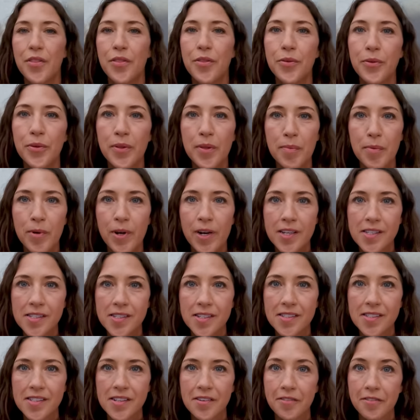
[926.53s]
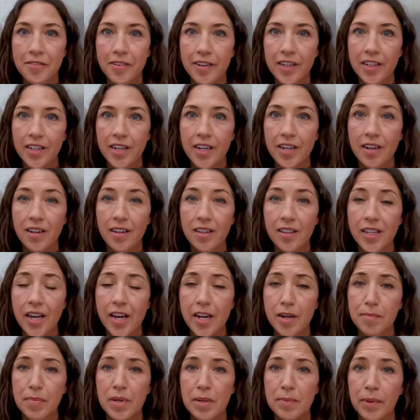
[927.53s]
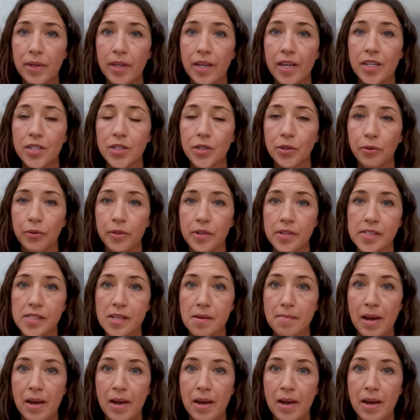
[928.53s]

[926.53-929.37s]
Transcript: Through the process of fairing, a lot of people had told us